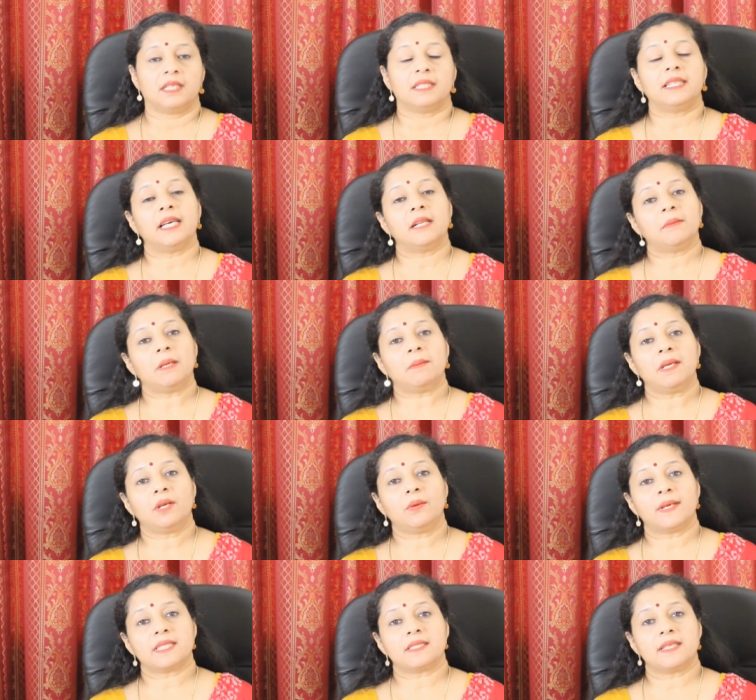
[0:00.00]
There may be
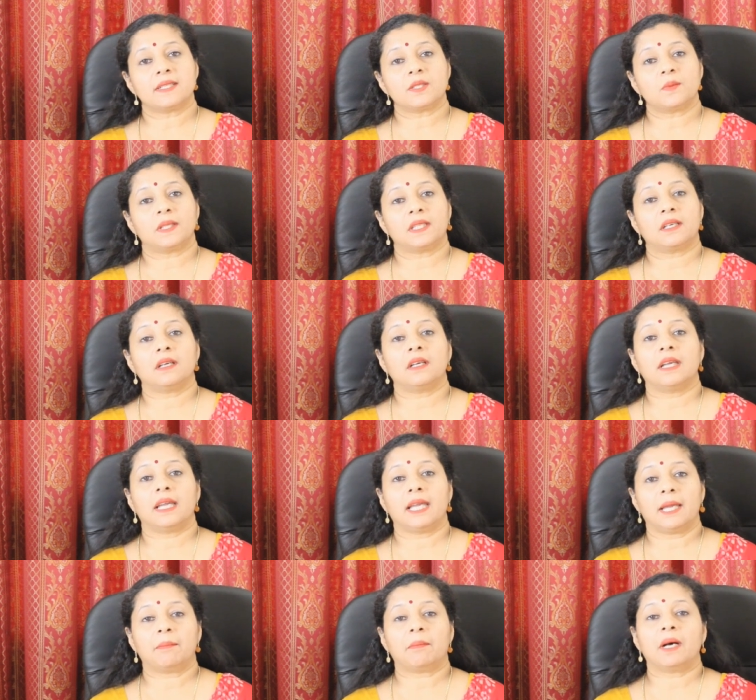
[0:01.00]
questions with a
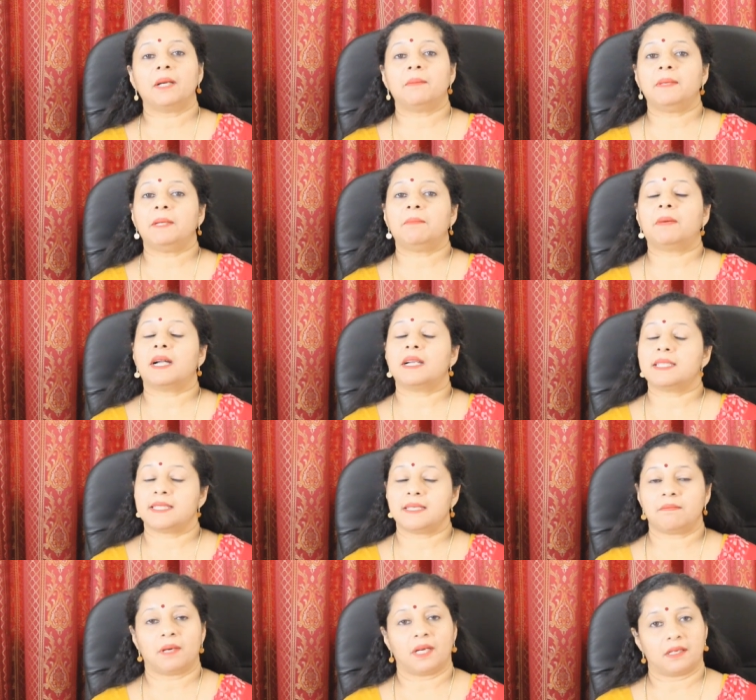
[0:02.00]
A part, B part,
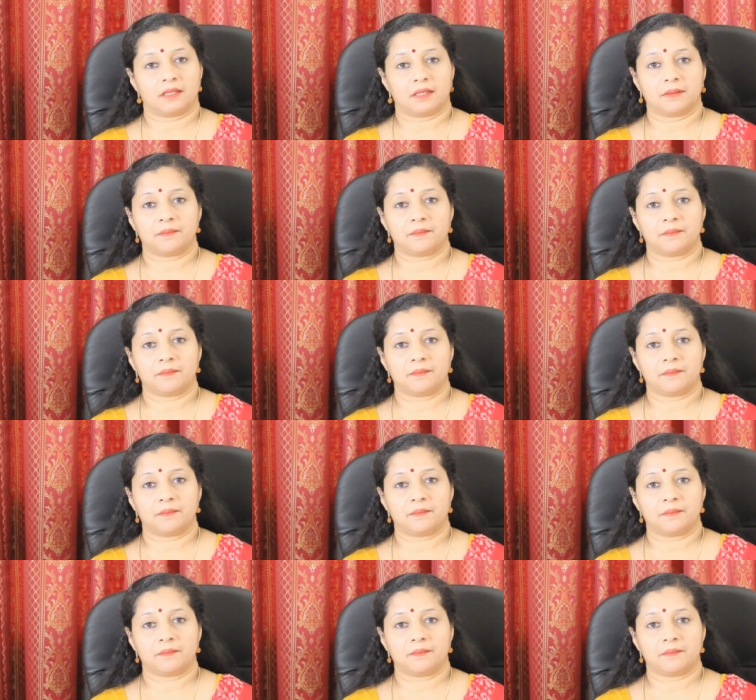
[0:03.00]
C part